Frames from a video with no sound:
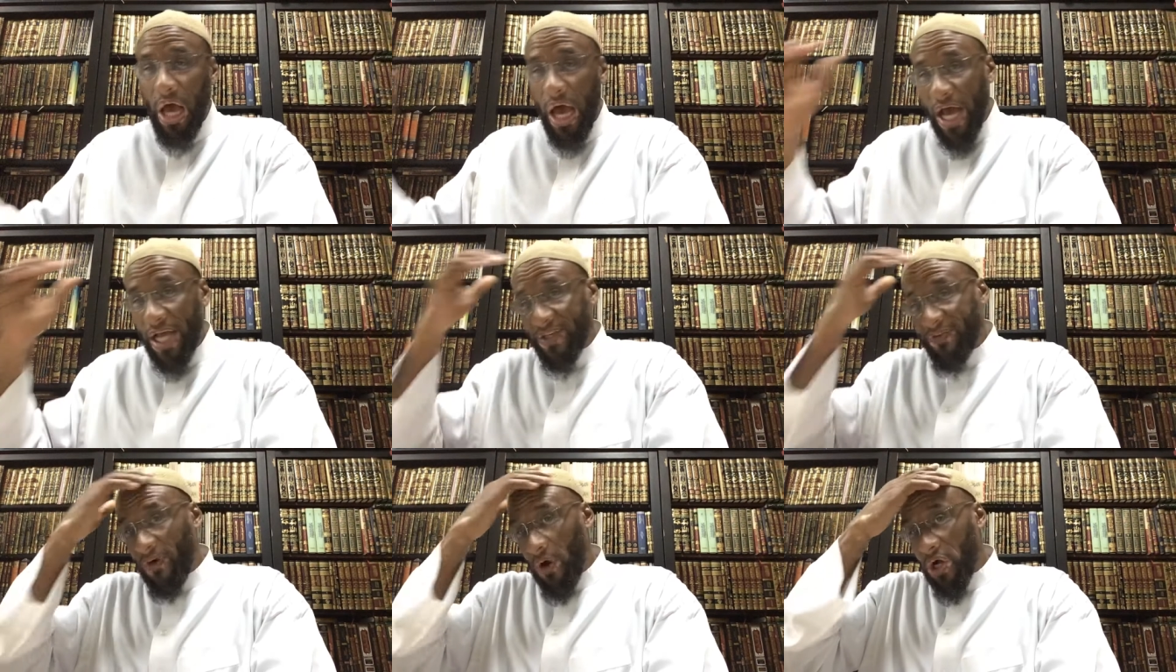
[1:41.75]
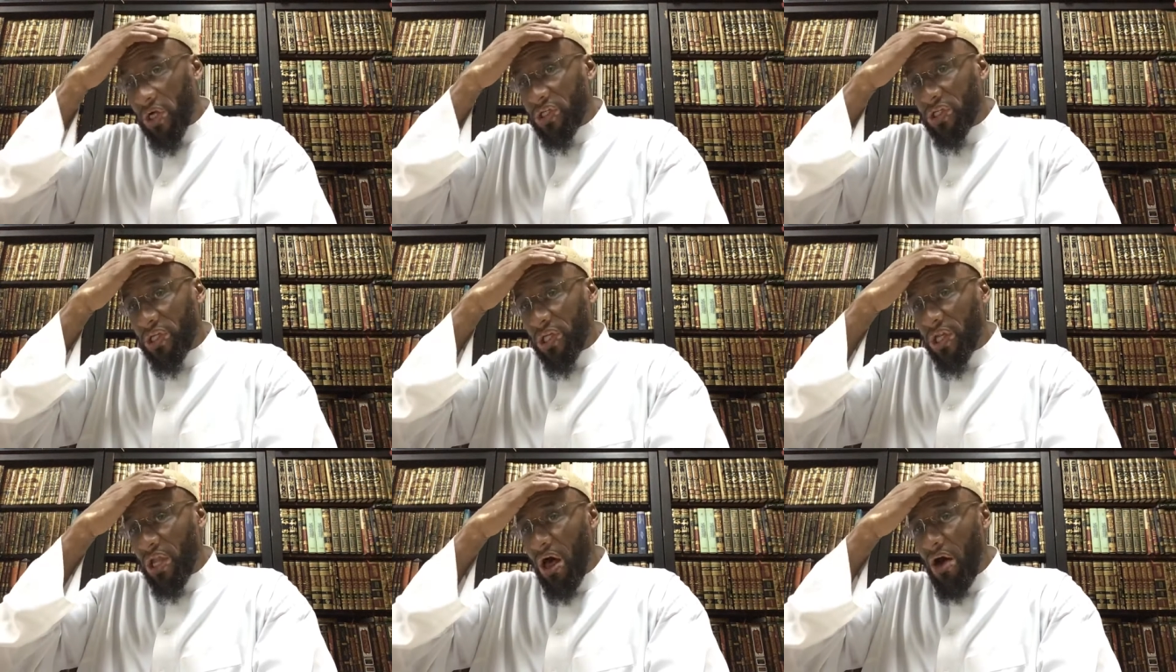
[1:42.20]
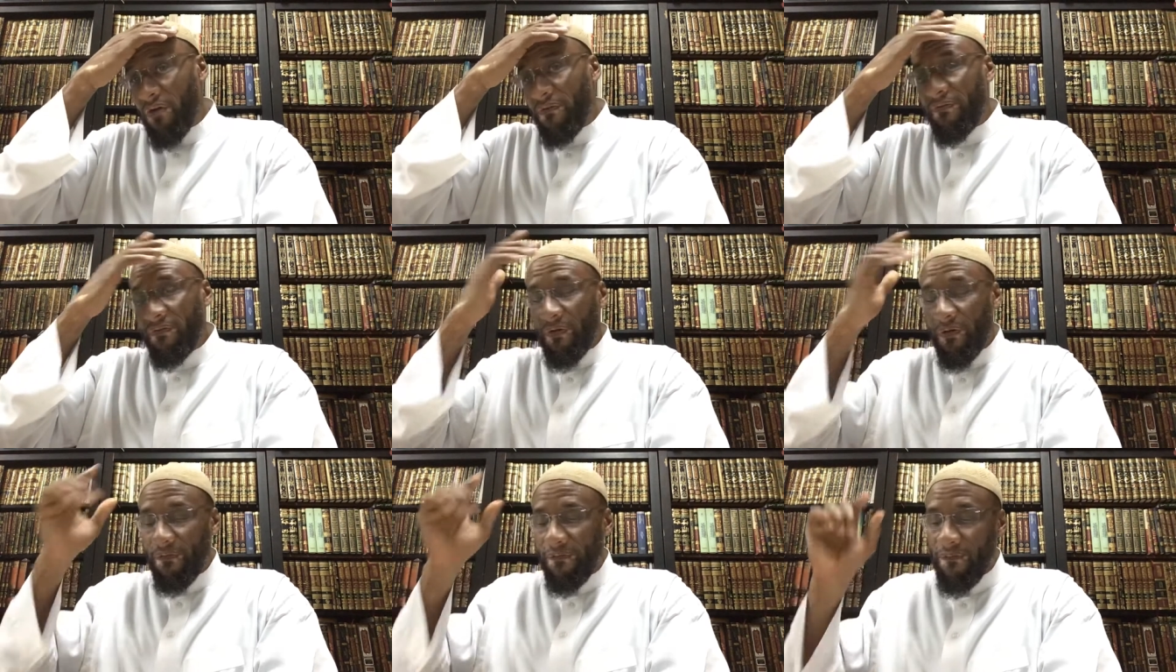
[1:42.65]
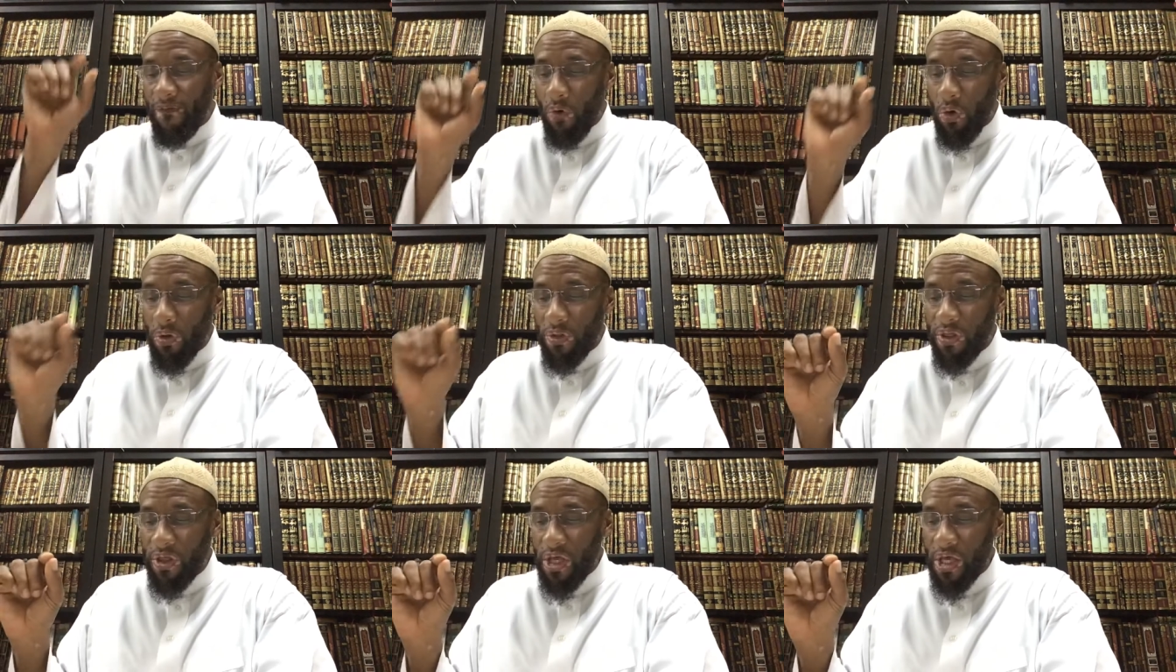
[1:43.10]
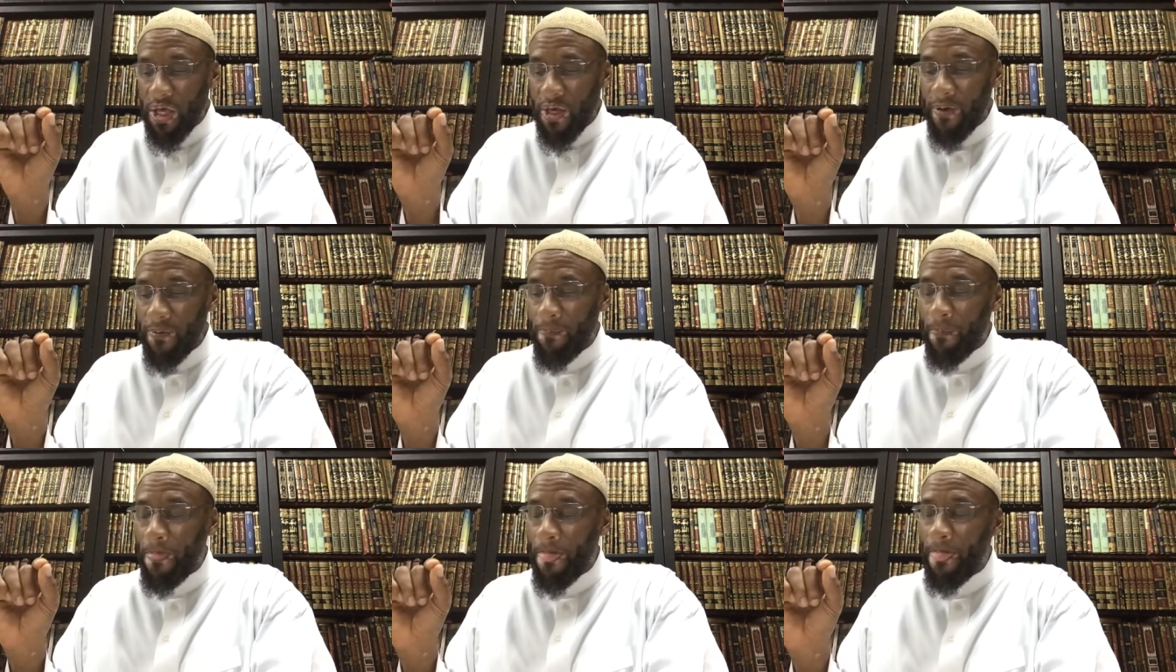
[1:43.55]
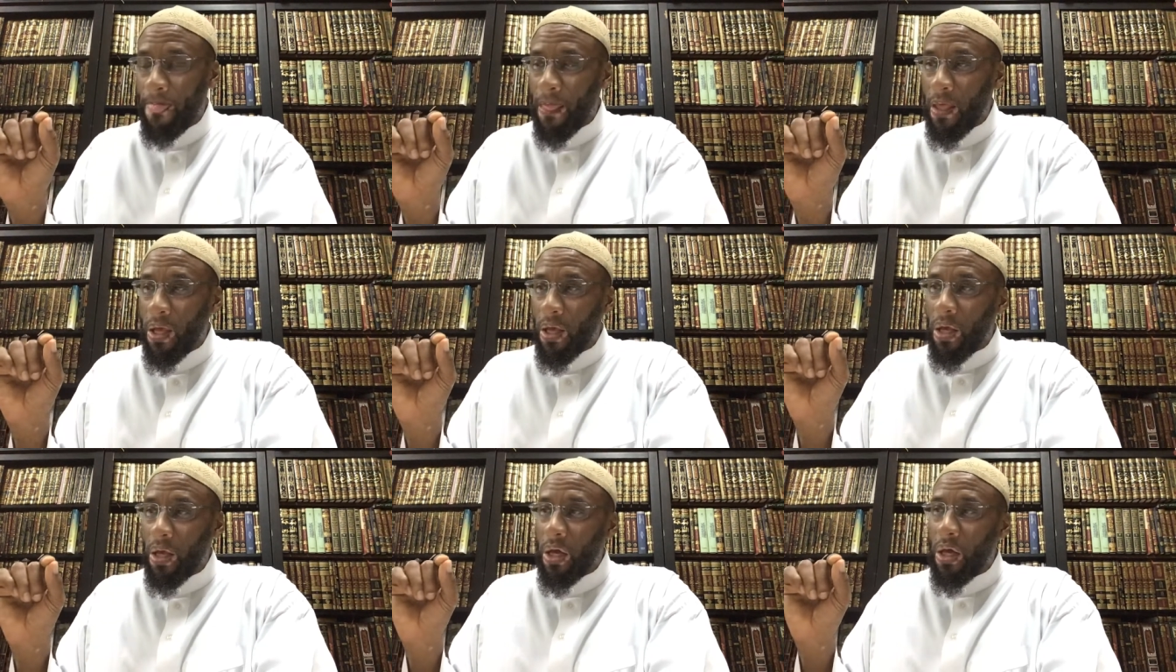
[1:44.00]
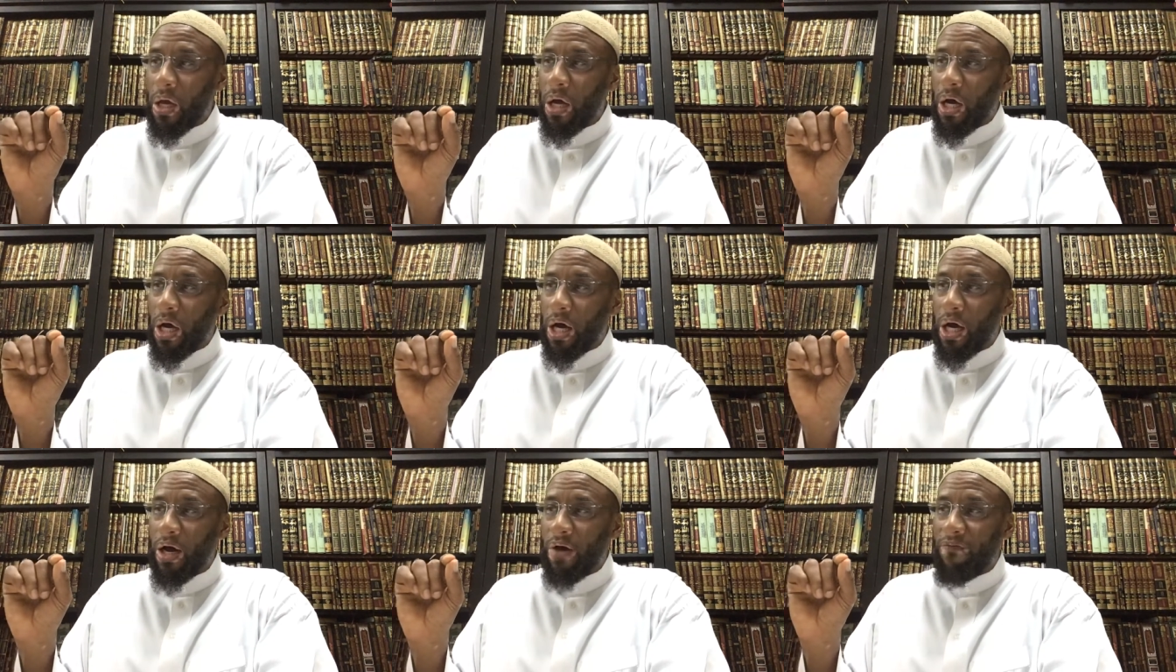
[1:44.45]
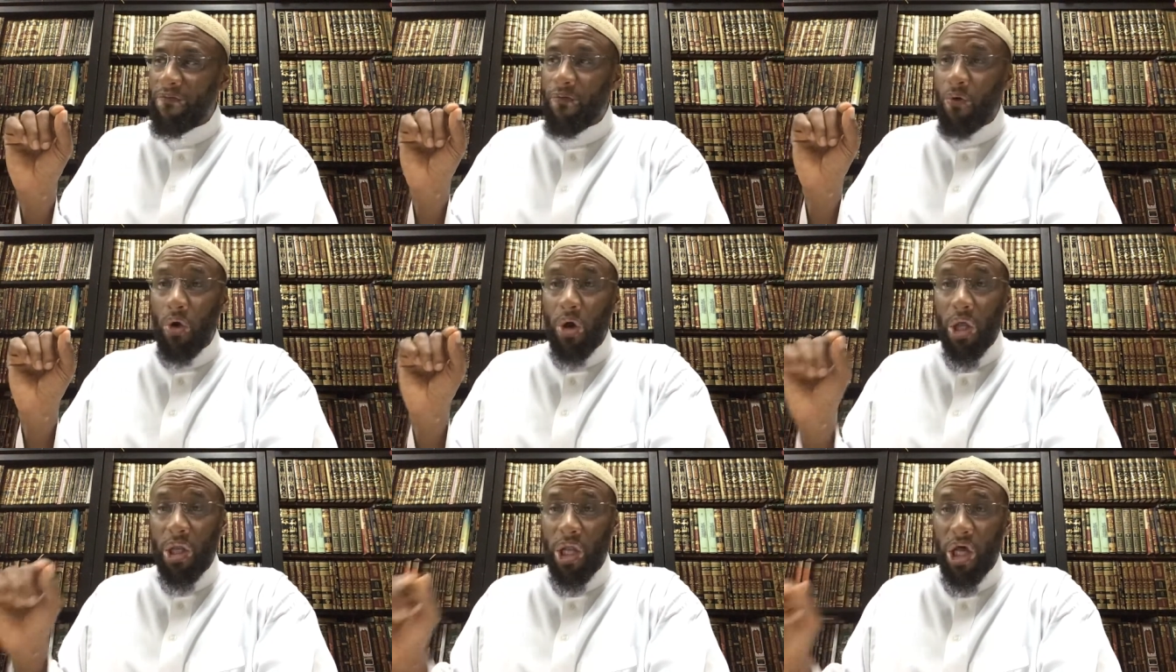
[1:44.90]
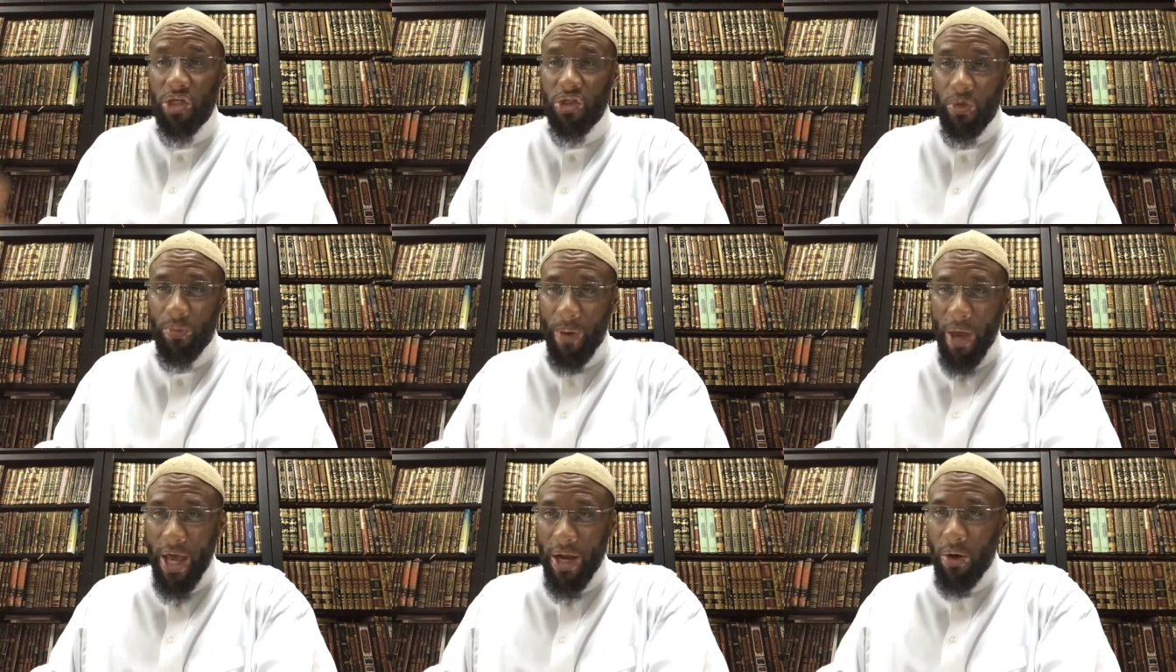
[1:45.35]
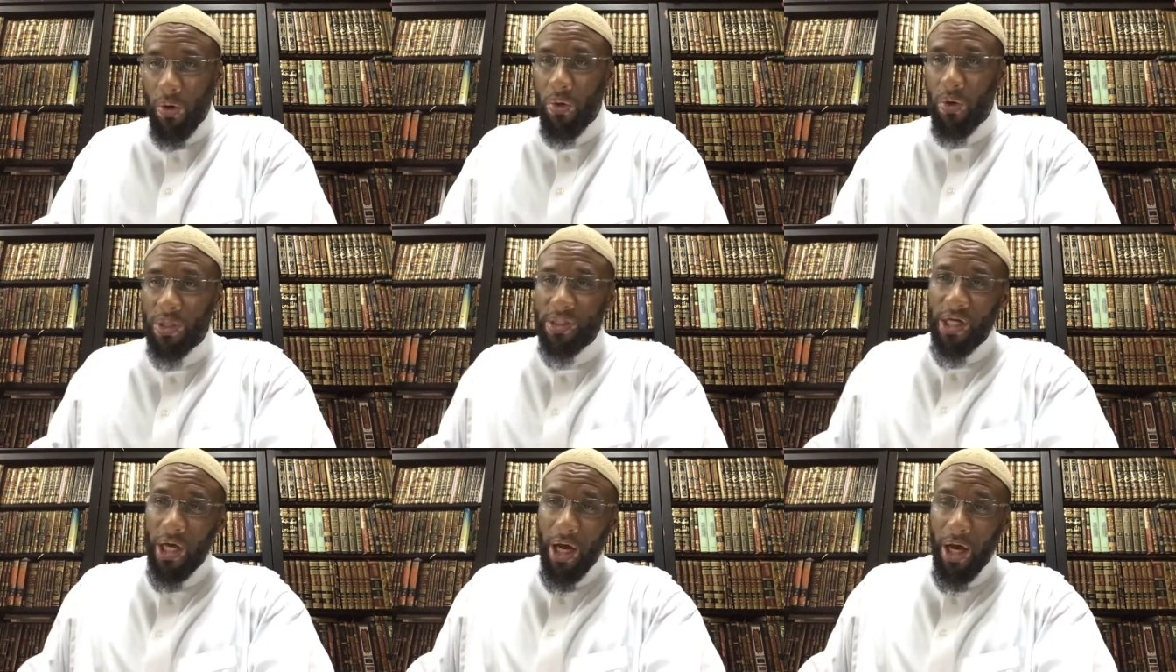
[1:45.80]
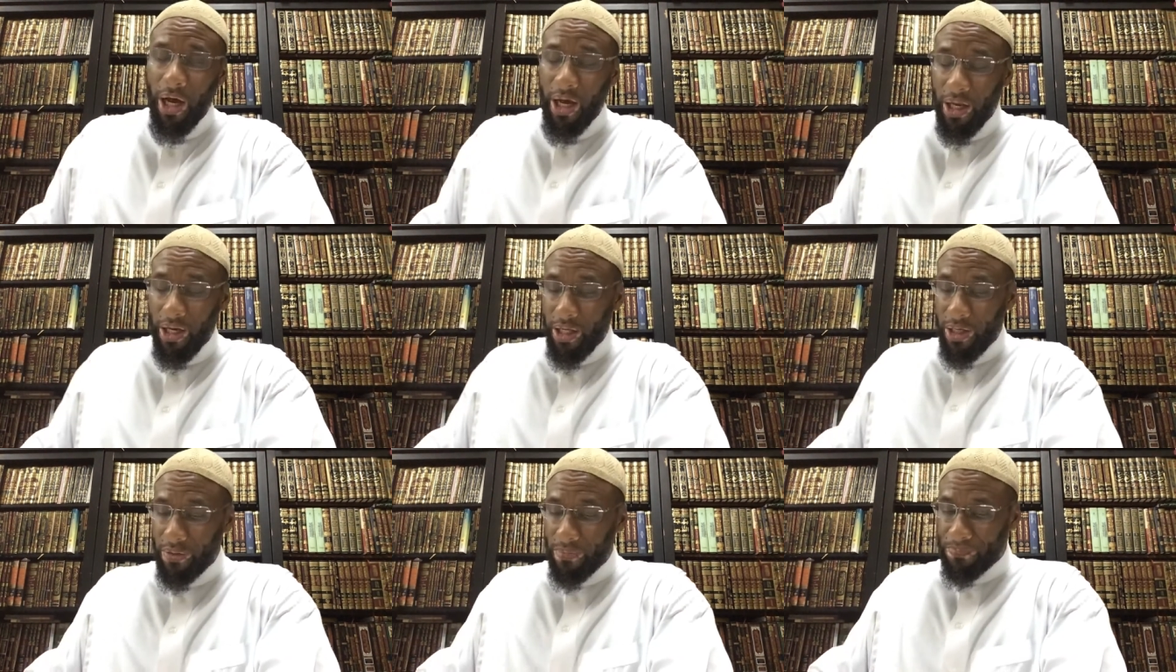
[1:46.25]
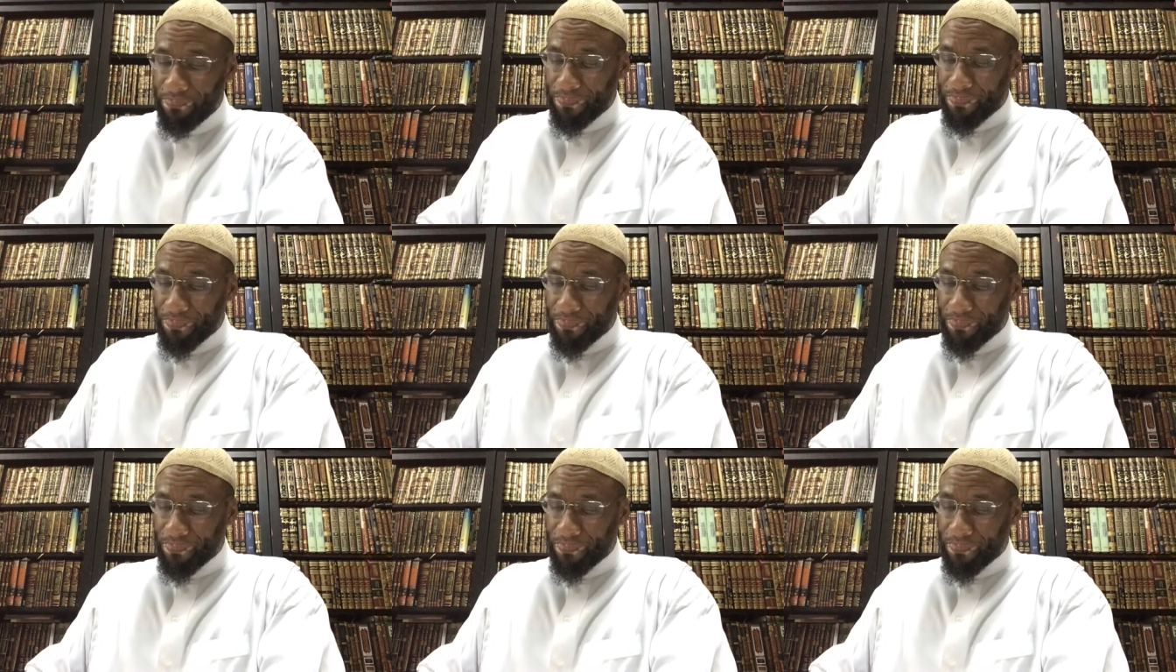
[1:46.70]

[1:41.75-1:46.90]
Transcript: As far as love for the uh, for Allah subhanahu wa ta'ala,